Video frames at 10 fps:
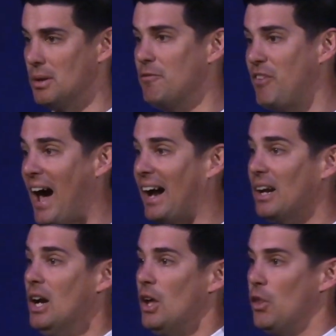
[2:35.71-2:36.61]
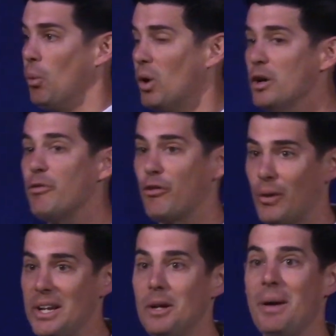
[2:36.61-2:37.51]
In fact, the word
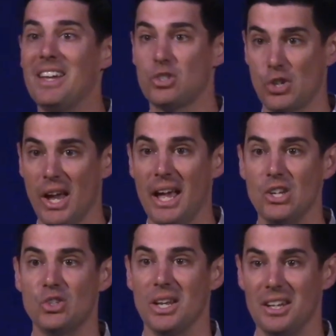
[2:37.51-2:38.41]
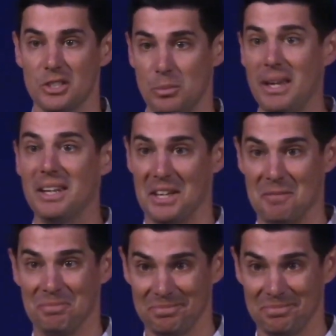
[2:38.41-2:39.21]
freedom has changed in its meaning.